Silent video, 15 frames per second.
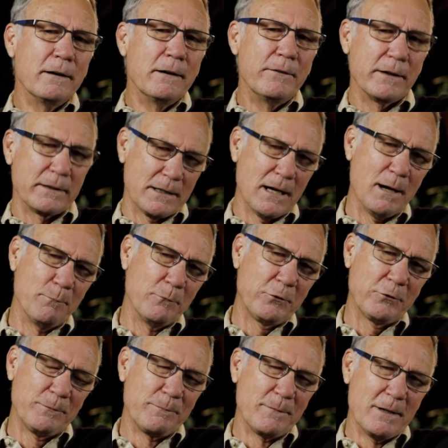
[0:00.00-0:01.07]
that
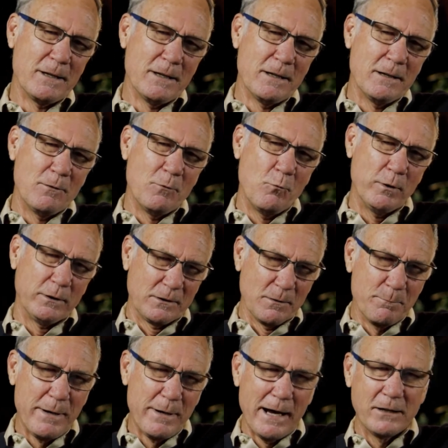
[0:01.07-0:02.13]
comes when
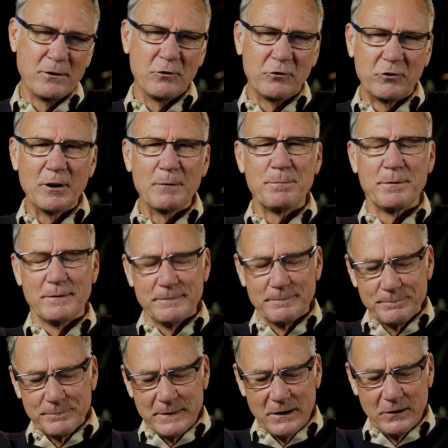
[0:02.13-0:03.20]
companionship
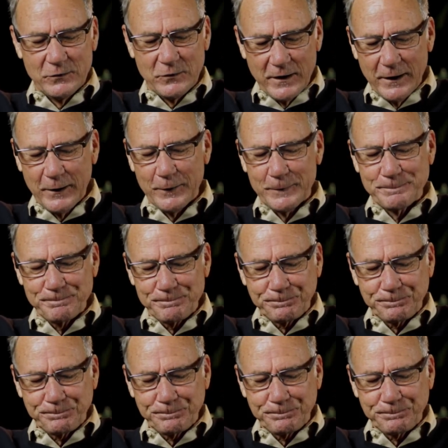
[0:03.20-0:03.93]
is there.